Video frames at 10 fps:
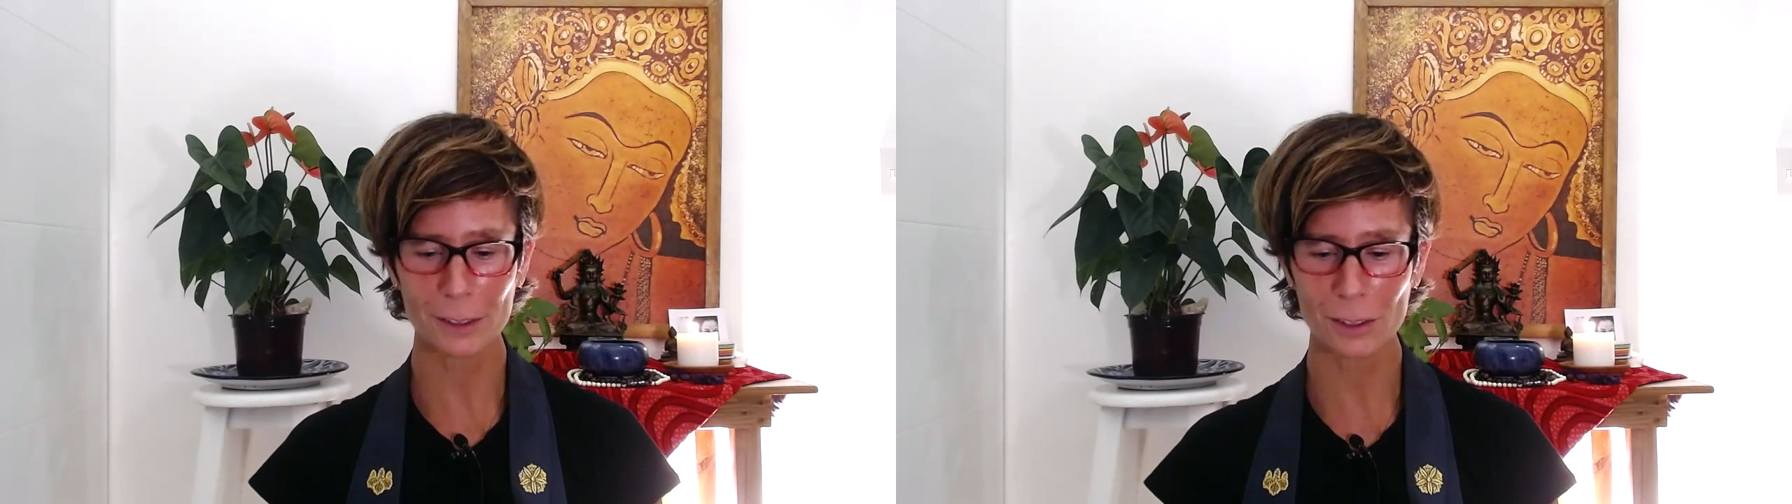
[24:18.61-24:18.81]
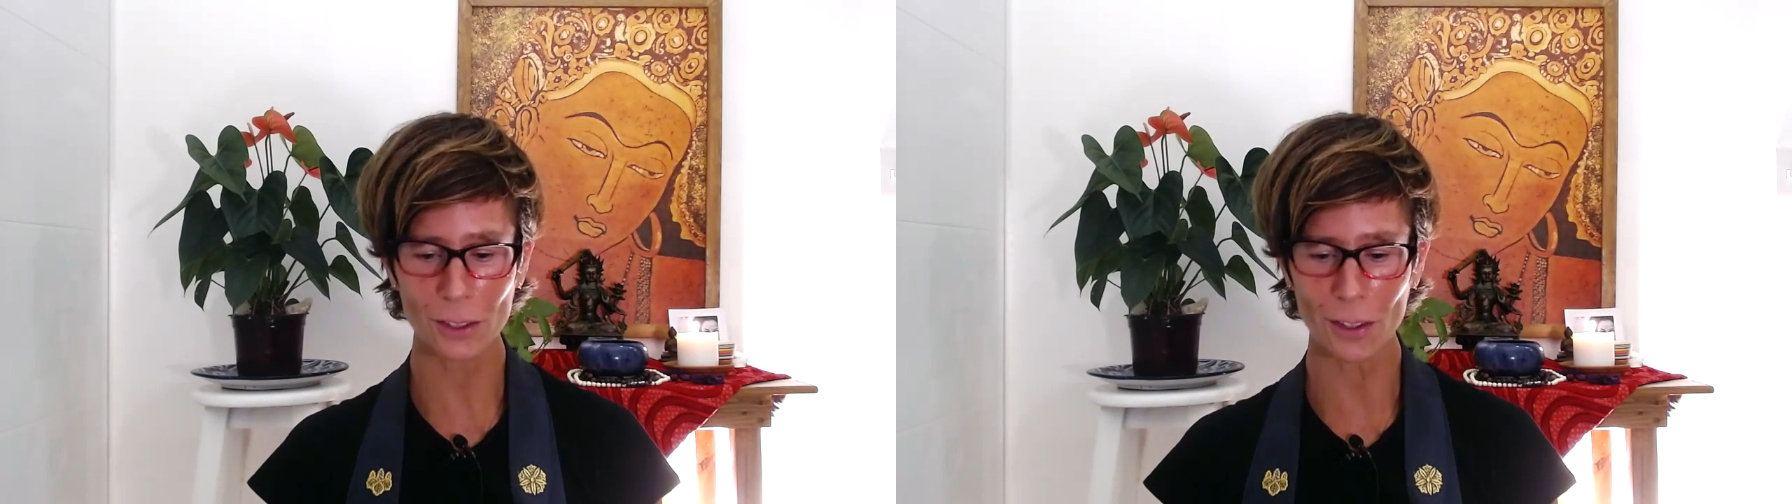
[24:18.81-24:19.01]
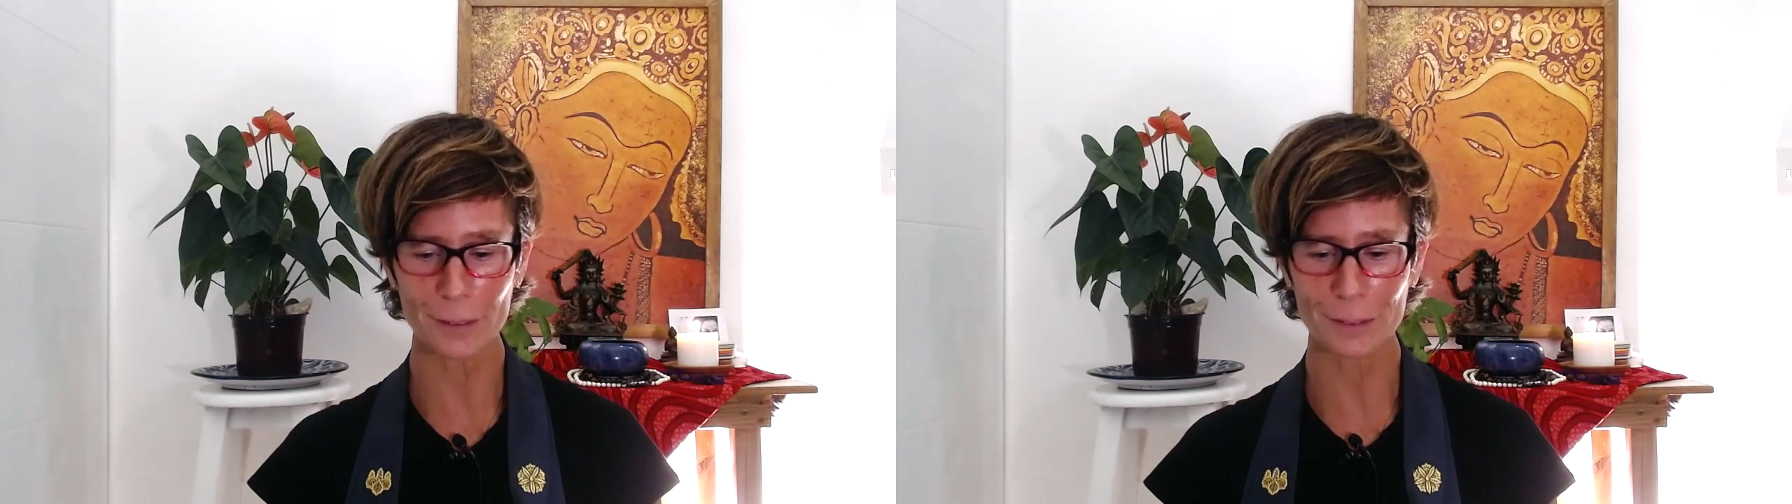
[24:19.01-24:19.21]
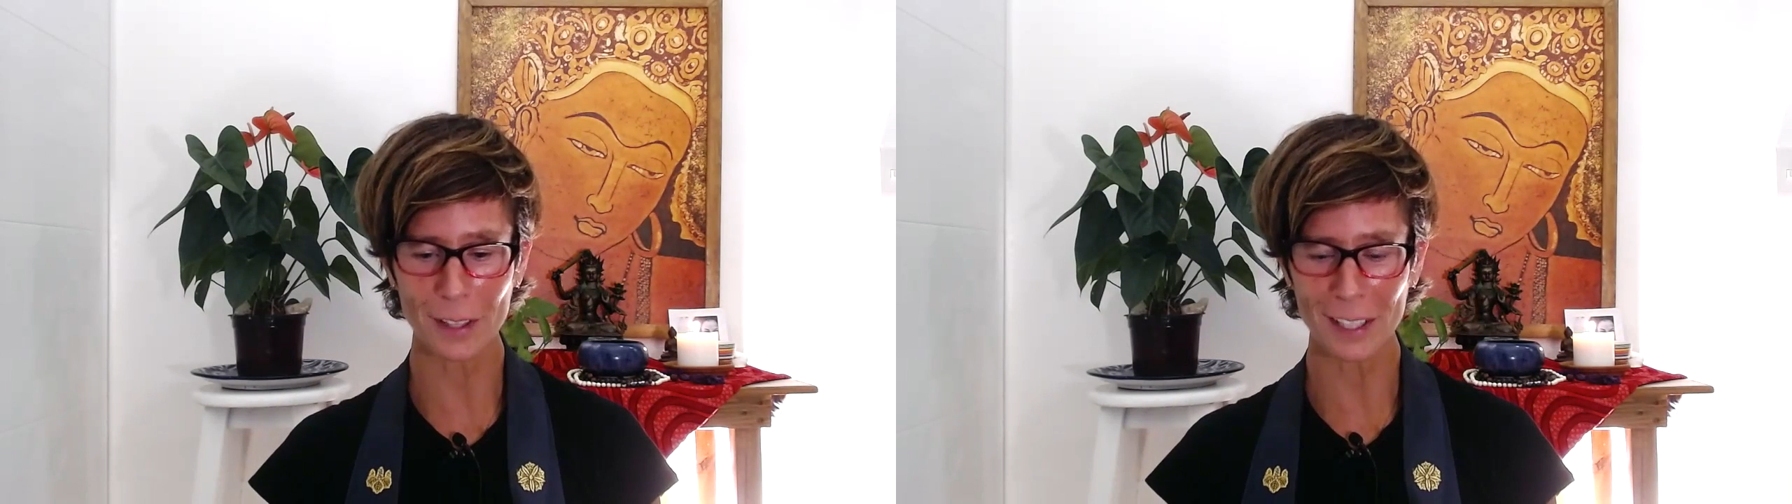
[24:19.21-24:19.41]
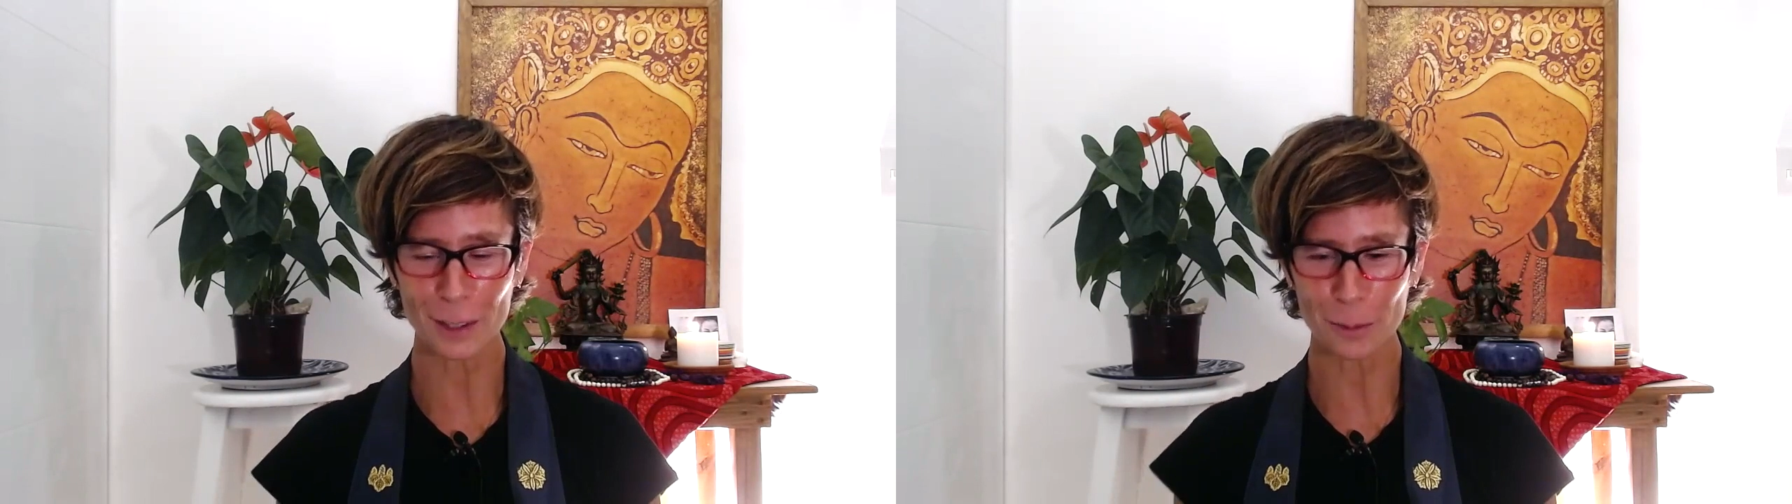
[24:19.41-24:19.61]
start a
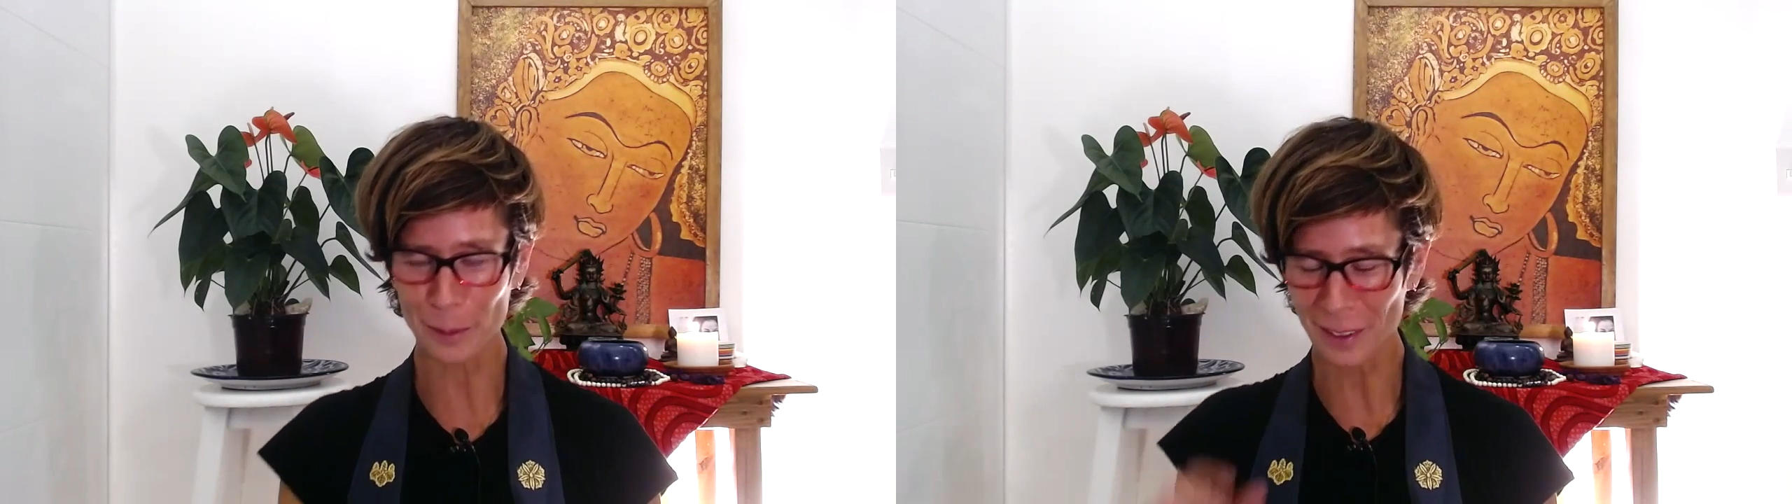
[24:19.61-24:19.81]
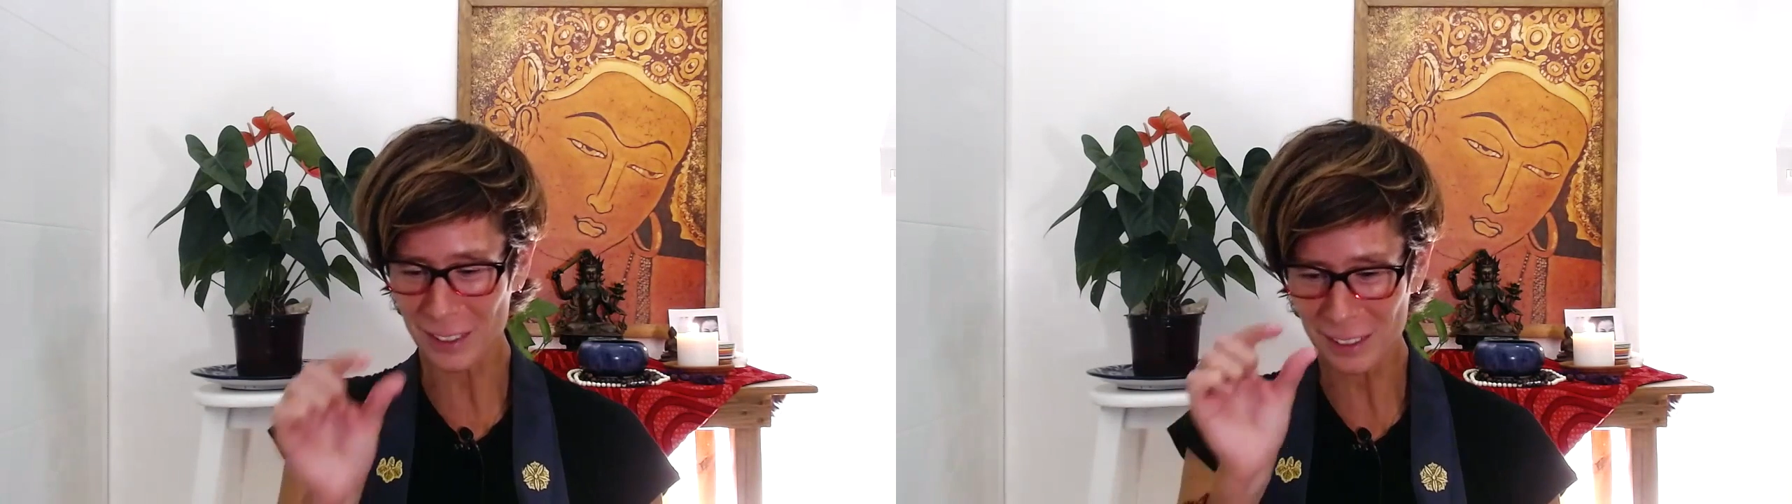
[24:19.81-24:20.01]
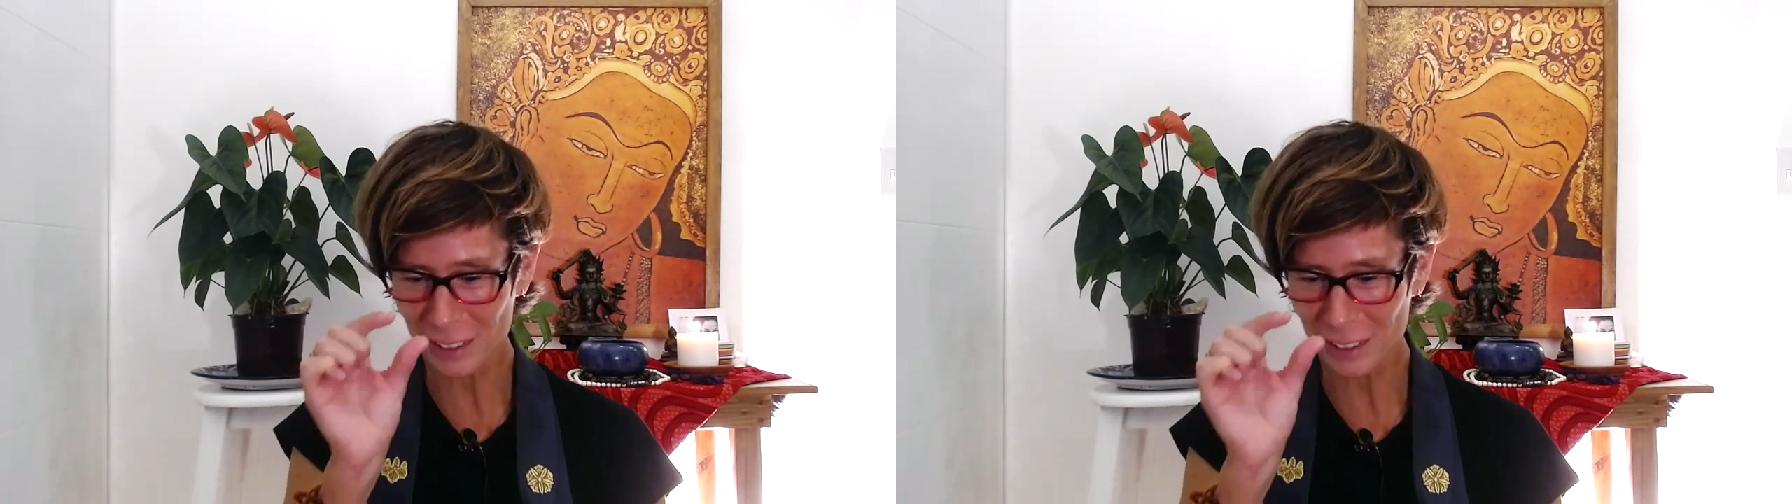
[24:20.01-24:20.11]
fire with the